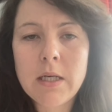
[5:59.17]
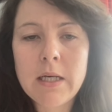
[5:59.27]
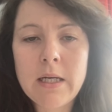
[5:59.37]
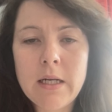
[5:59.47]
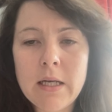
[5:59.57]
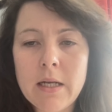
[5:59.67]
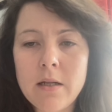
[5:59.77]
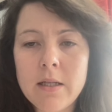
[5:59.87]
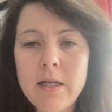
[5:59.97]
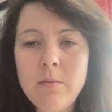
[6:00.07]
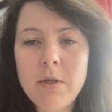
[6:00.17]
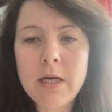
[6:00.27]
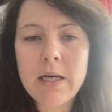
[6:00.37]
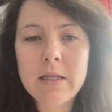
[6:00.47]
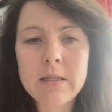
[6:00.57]
And then again, I'll keep the
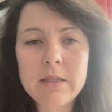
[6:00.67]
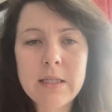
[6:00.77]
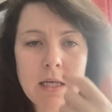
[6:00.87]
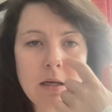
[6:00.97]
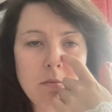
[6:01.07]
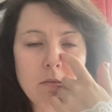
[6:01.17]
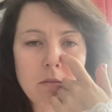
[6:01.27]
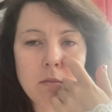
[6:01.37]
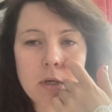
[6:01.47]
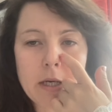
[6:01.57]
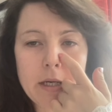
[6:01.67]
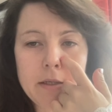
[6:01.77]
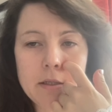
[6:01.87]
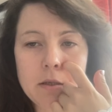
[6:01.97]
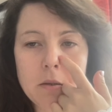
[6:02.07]
ad the same, right?